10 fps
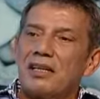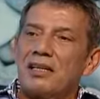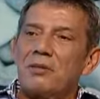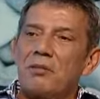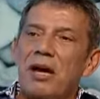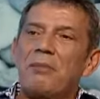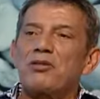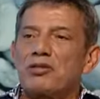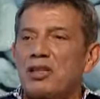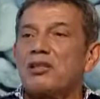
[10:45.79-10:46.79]
and the Mau
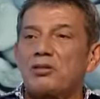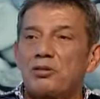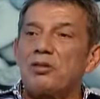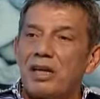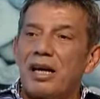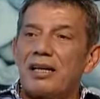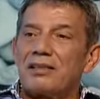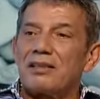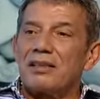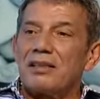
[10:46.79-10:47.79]
Maus killed two
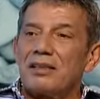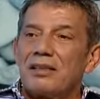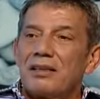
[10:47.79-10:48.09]
guys mm.